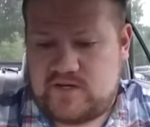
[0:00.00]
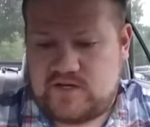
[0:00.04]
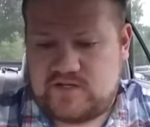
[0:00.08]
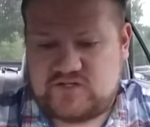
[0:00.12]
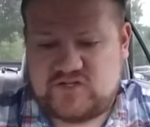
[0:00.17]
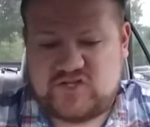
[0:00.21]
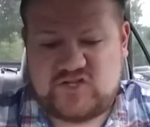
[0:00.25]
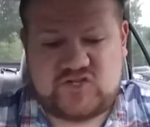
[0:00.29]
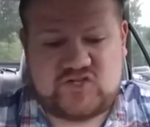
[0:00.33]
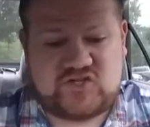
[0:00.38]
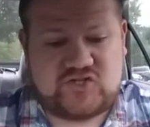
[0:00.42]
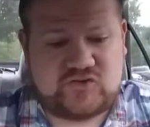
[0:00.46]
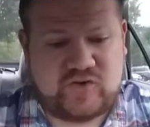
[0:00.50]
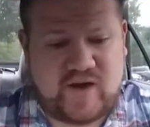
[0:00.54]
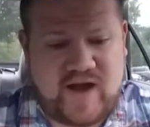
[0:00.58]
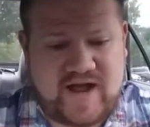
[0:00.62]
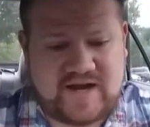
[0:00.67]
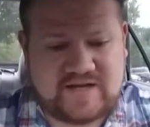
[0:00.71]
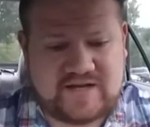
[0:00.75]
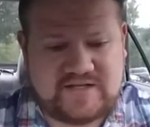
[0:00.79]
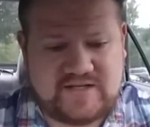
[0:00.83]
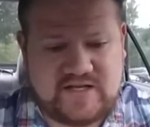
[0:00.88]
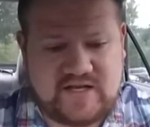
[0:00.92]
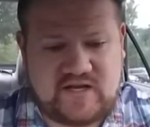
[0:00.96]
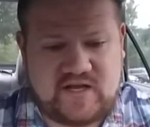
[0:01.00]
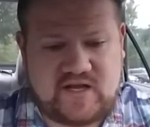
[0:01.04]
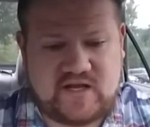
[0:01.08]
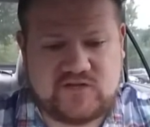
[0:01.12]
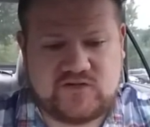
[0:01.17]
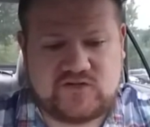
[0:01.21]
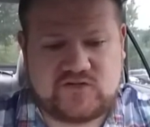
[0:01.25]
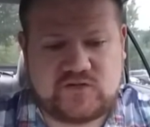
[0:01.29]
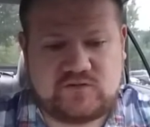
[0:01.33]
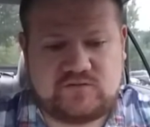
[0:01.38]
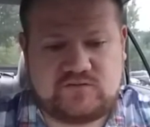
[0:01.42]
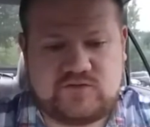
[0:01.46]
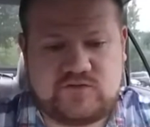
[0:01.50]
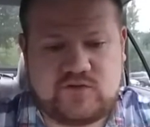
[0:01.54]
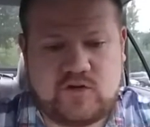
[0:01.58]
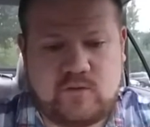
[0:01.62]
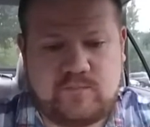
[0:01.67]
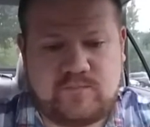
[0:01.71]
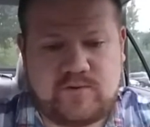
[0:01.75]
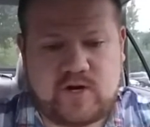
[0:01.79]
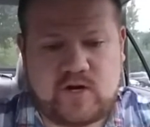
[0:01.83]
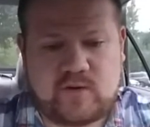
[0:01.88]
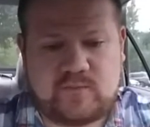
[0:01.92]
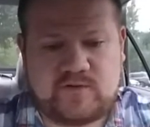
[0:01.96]
It is distracting and serves
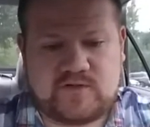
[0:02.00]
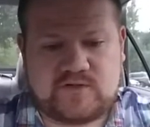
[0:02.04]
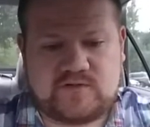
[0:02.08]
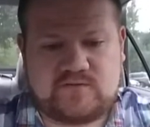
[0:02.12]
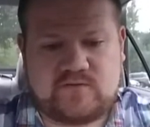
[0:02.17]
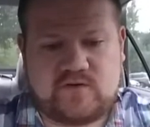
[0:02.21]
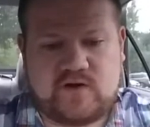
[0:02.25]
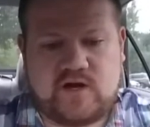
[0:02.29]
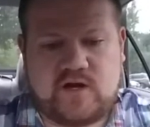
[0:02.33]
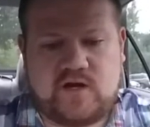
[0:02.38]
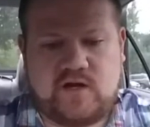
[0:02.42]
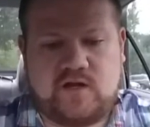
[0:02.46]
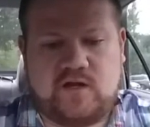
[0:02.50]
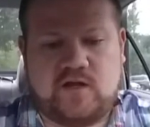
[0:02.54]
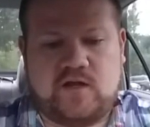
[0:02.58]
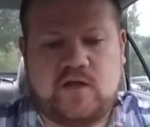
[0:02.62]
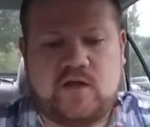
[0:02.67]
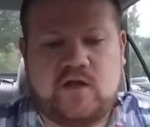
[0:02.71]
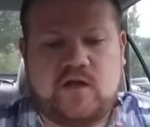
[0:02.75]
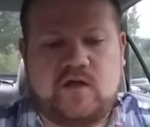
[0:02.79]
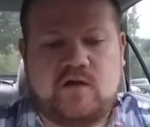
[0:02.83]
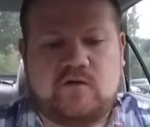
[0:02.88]
no purpose for any